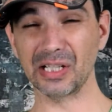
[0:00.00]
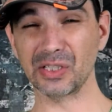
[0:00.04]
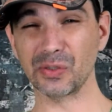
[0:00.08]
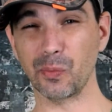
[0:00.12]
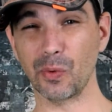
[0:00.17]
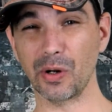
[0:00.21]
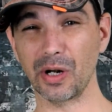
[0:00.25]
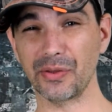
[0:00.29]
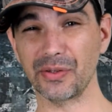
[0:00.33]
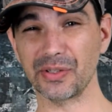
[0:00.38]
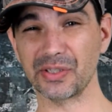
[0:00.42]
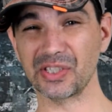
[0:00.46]
it's
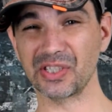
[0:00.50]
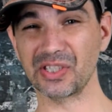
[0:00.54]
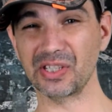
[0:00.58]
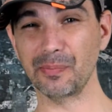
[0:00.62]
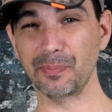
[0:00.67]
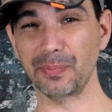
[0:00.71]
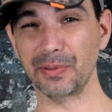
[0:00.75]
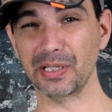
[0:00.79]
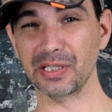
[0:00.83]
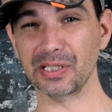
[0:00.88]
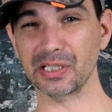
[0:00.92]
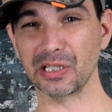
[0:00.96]
one of the
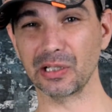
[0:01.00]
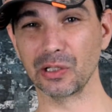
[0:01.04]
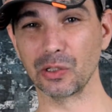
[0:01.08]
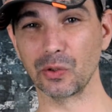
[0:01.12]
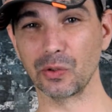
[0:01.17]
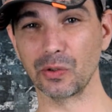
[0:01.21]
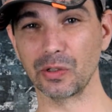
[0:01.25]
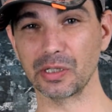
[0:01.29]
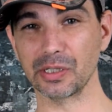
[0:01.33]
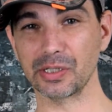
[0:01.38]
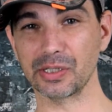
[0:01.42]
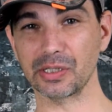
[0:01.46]
simplest
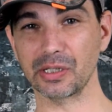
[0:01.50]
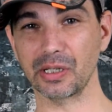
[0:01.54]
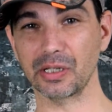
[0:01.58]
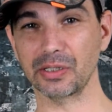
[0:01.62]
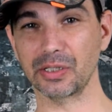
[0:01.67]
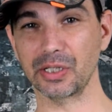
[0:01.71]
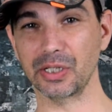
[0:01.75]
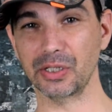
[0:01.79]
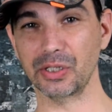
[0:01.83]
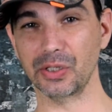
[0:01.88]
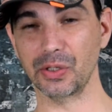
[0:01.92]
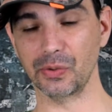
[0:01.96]
lures
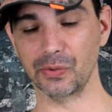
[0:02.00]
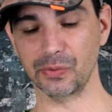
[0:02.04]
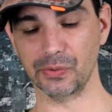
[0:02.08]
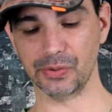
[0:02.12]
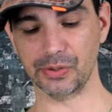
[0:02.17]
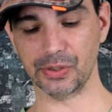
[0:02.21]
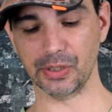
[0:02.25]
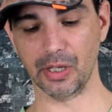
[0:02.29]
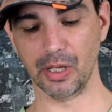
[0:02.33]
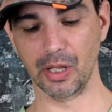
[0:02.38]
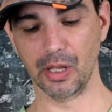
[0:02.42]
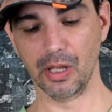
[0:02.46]
to
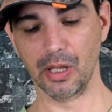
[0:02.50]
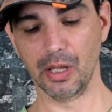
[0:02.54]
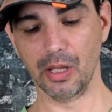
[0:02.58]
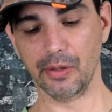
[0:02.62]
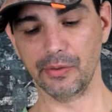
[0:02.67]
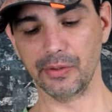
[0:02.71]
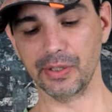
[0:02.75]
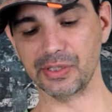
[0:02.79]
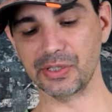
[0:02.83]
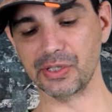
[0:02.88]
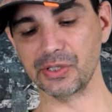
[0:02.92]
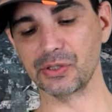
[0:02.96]
use.
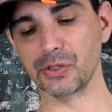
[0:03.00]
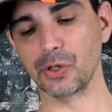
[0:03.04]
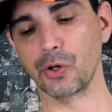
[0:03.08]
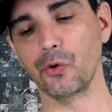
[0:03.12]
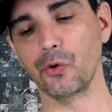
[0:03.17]
This is a